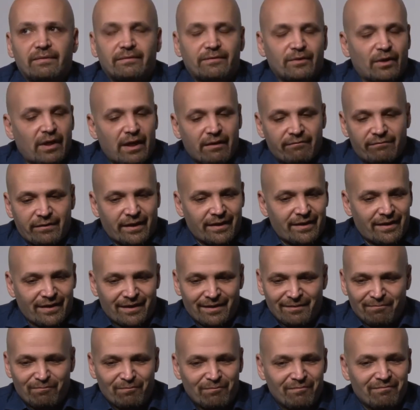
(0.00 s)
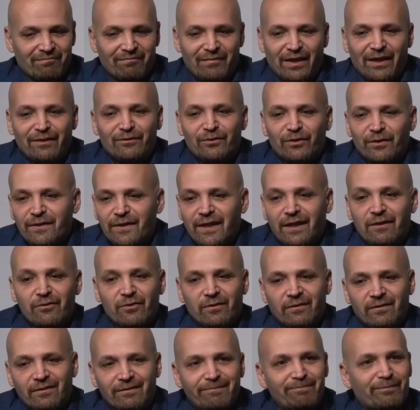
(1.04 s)
you have like
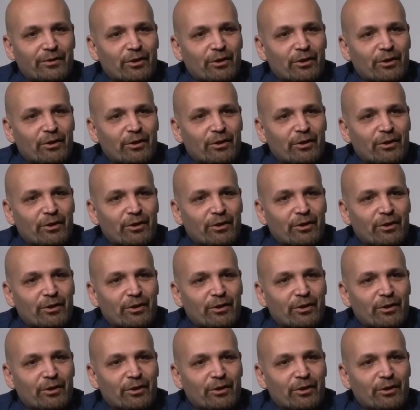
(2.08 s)
intersectional